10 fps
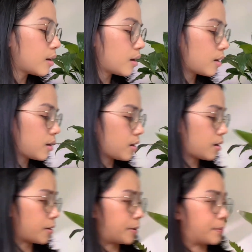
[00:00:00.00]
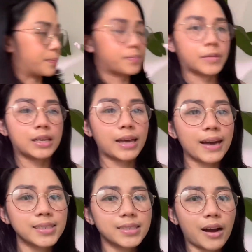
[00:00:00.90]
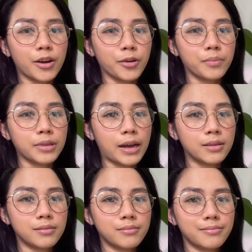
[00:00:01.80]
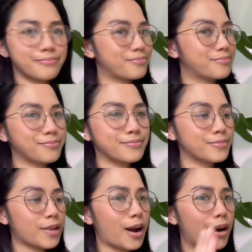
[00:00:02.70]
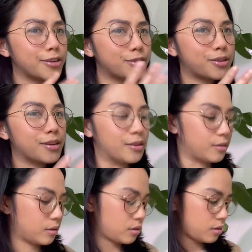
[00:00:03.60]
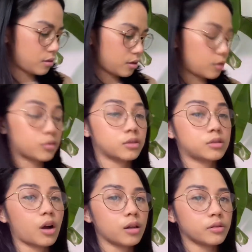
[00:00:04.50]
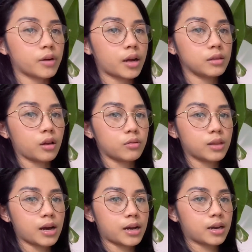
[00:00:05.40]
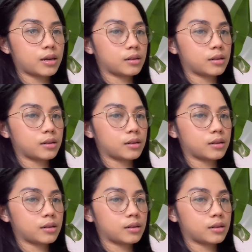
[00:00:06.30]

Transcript: cast iron plant. Hard to kill. It would tolerate low light,